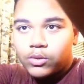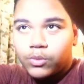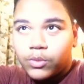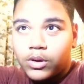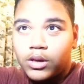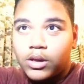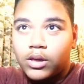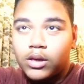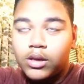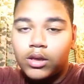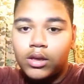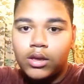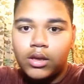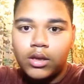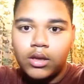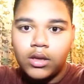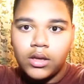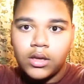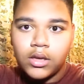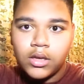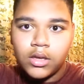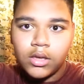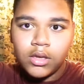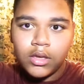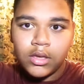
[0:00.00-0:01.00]
way.
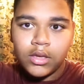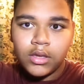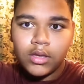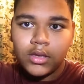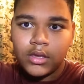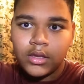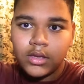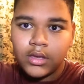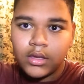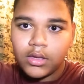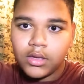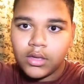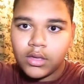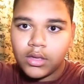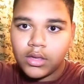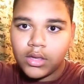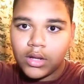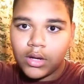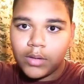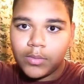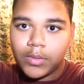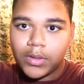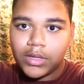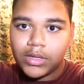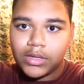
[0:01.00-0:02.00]

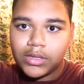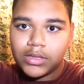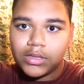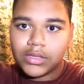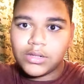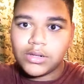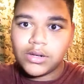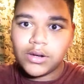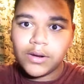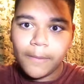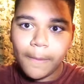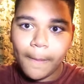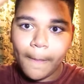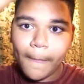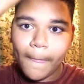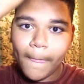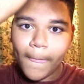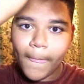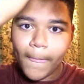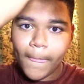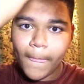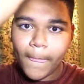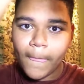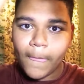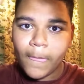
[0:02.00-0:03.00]
That'll be easier.
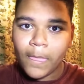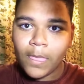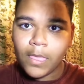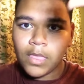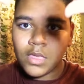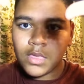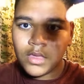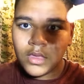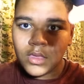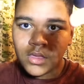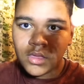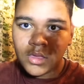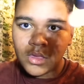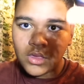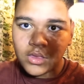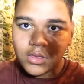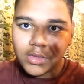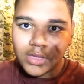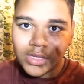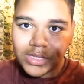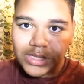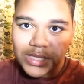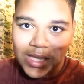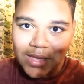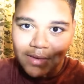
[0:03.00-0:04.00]

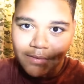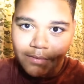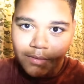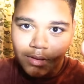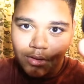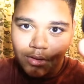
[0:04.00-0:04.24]
These have a